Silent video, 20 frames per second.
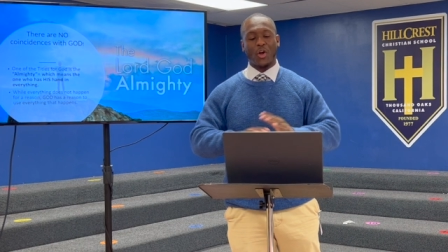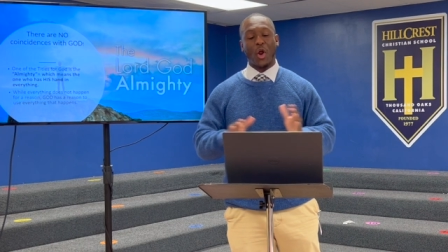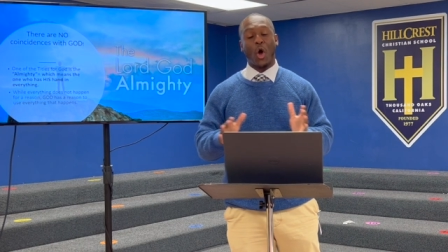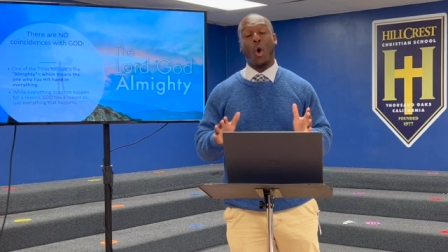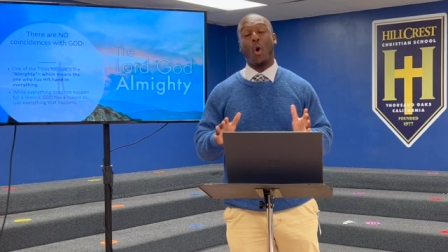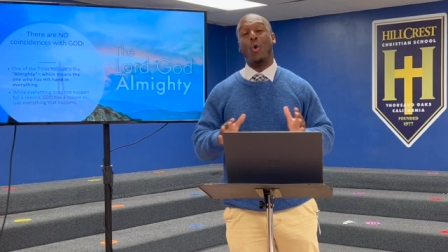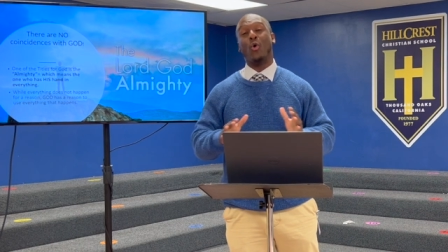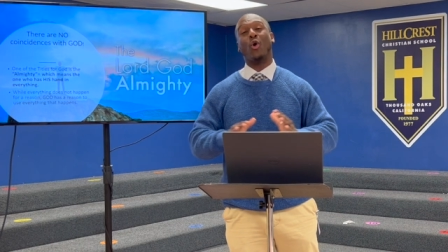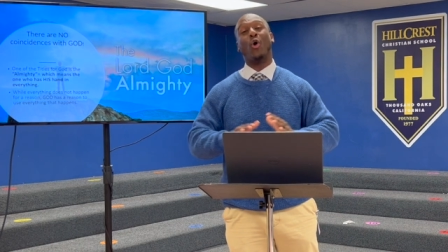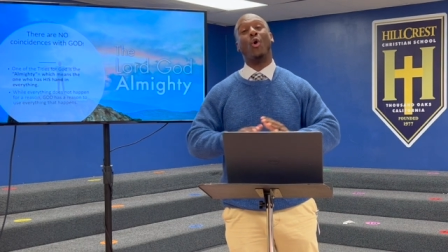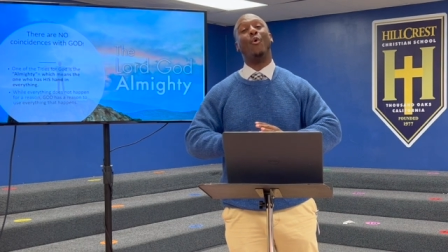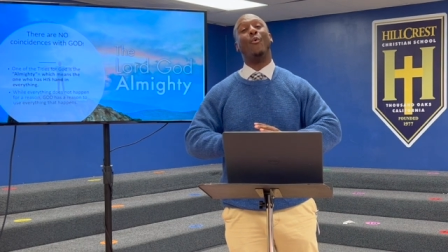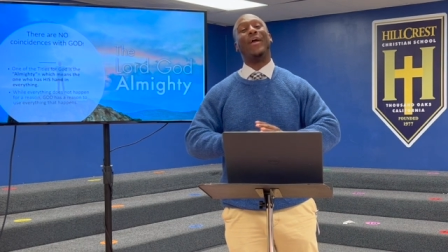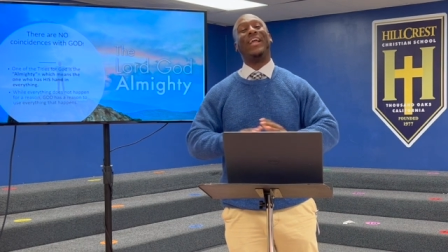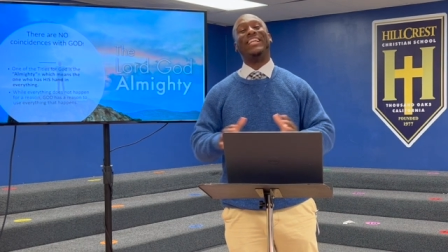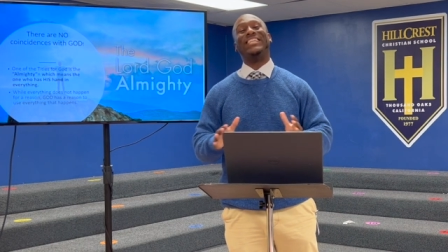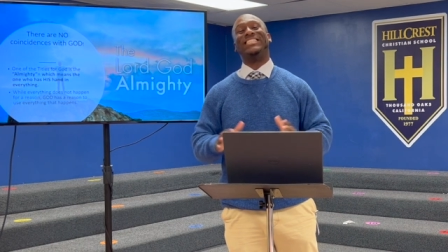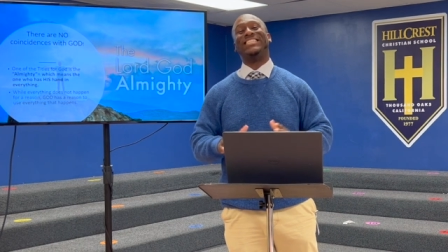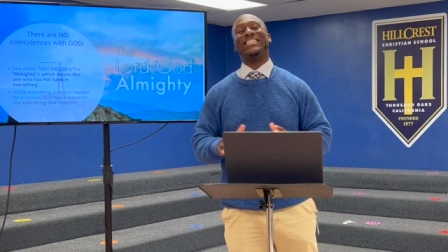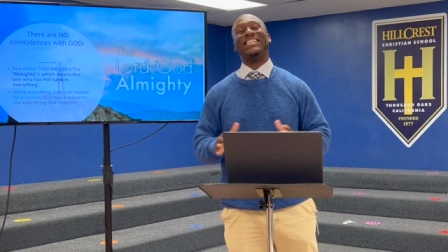no
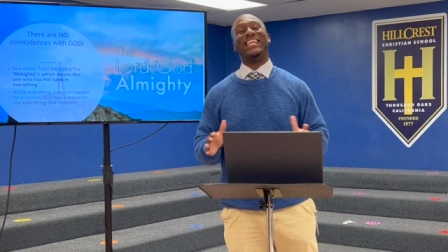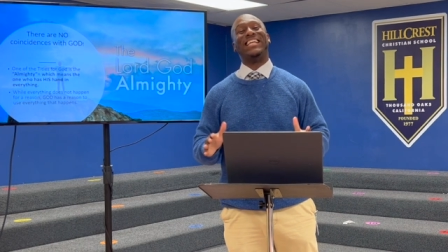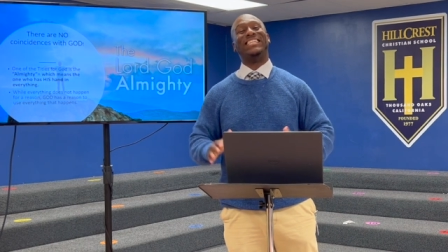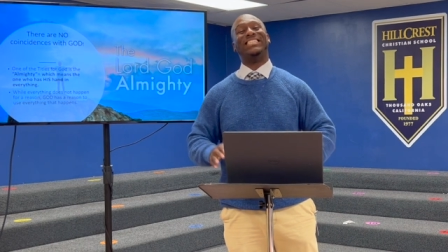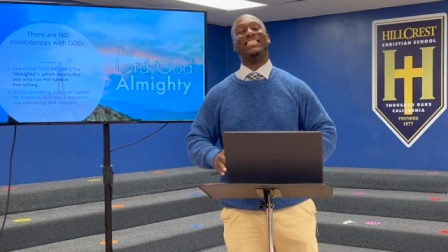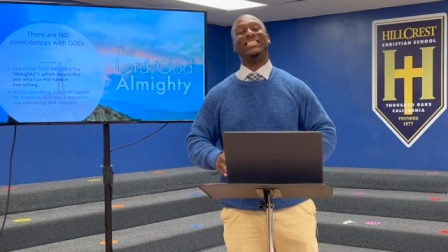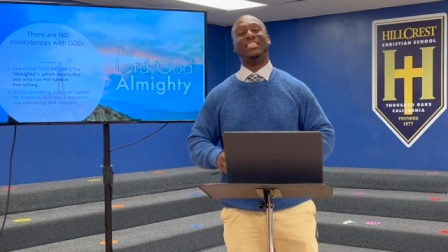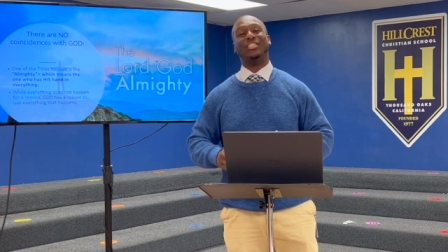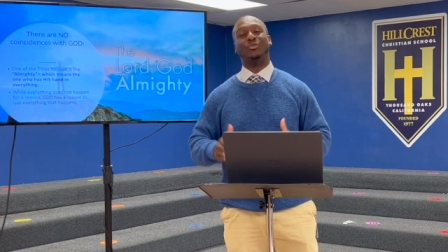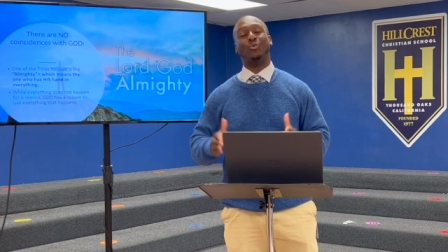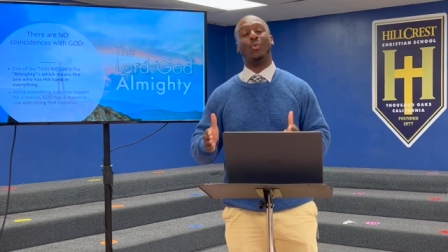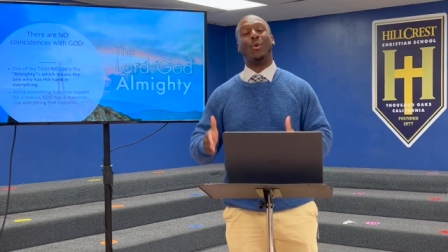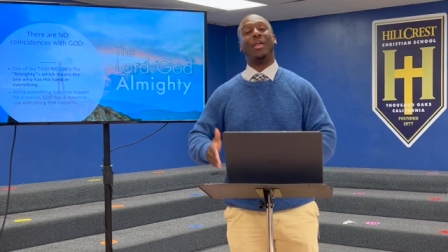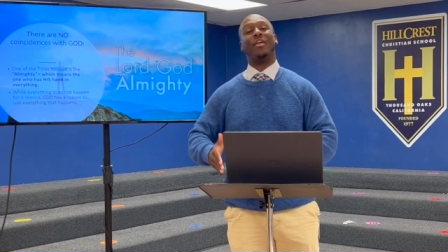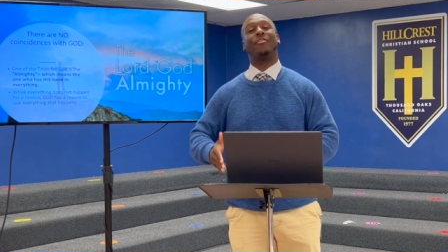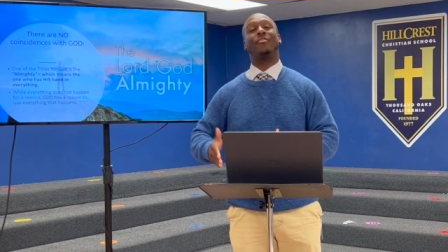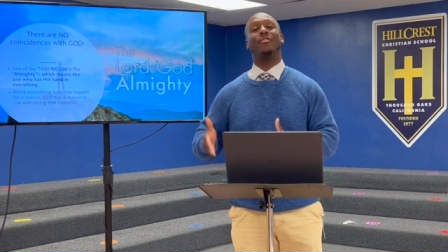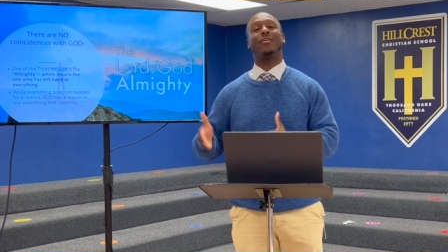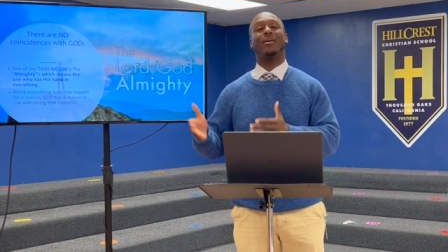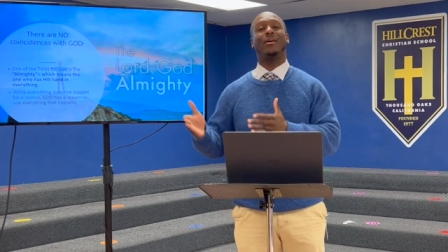coincidences
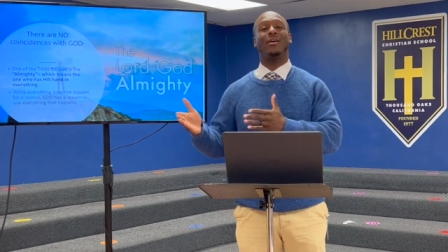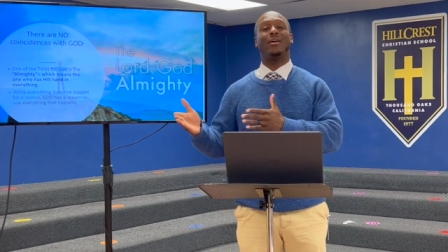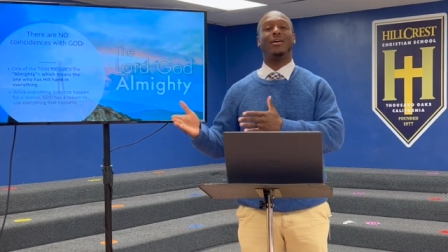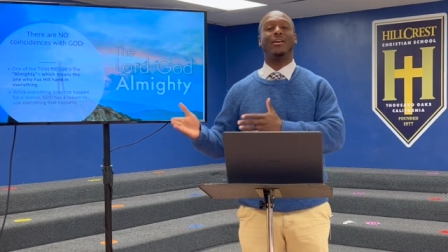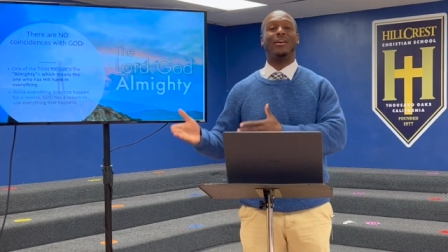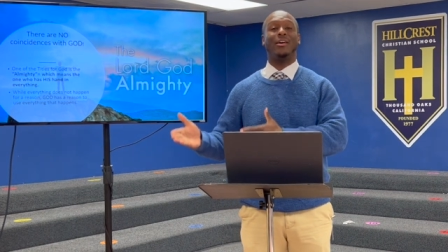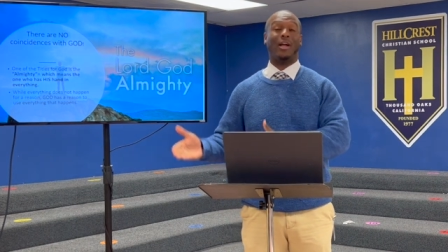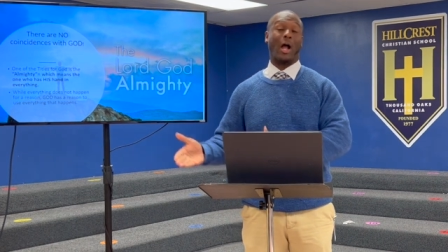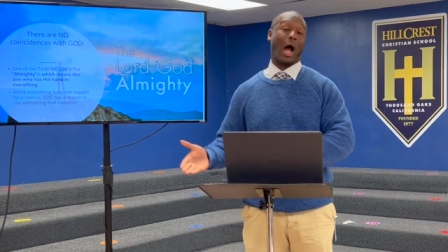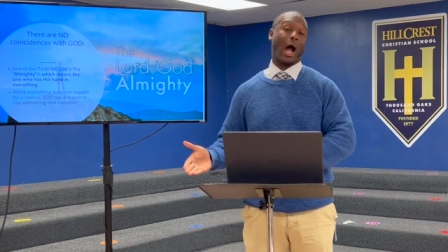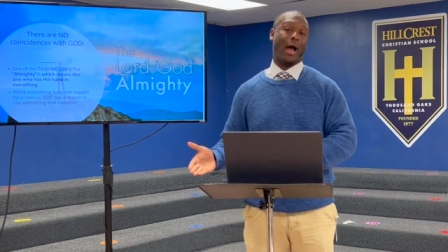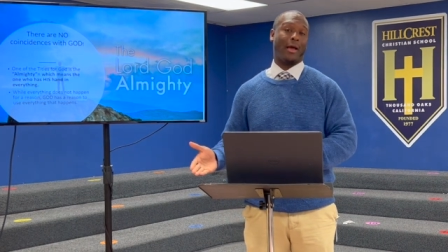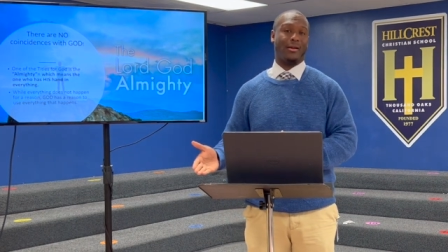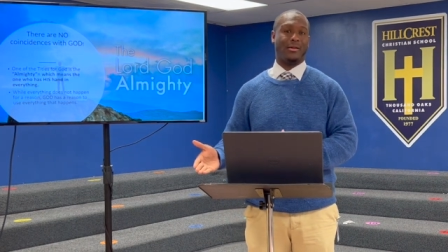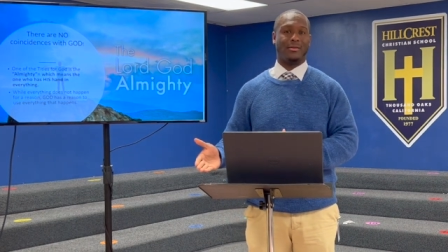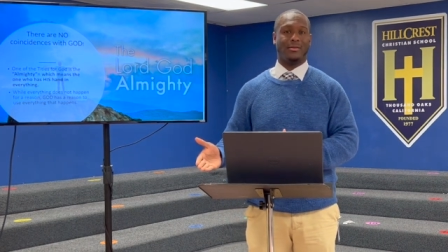with God.